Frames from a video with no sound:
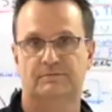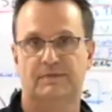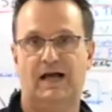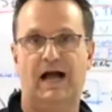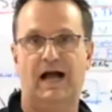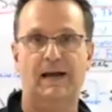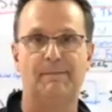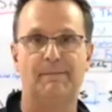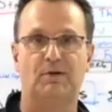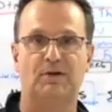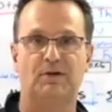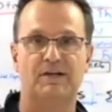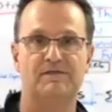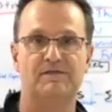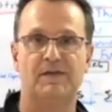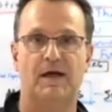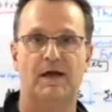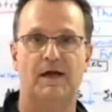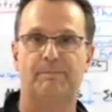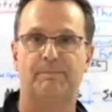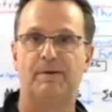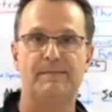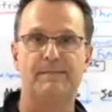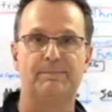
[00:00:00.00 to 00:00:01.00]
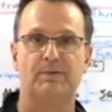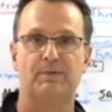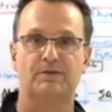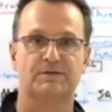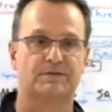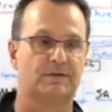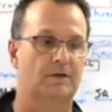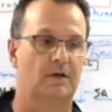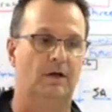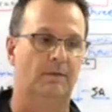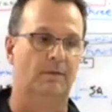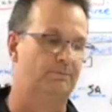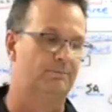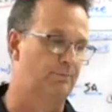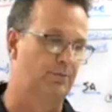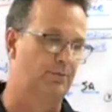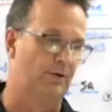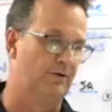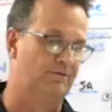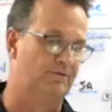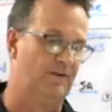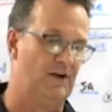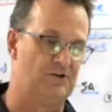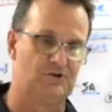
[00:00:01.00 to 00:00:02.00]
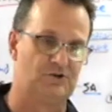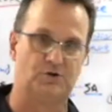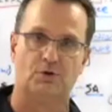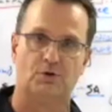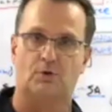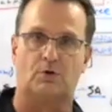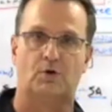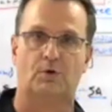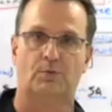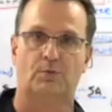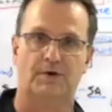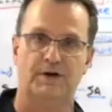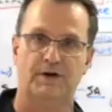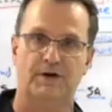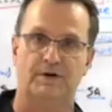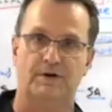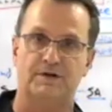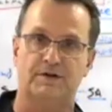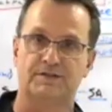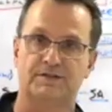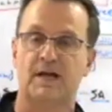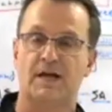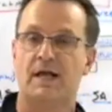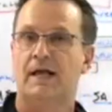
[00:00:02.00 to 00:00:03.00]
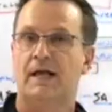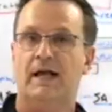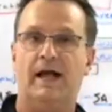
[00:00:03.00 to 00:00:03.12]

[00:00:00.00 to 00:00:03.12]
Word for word: I believe that people's uh, professional careers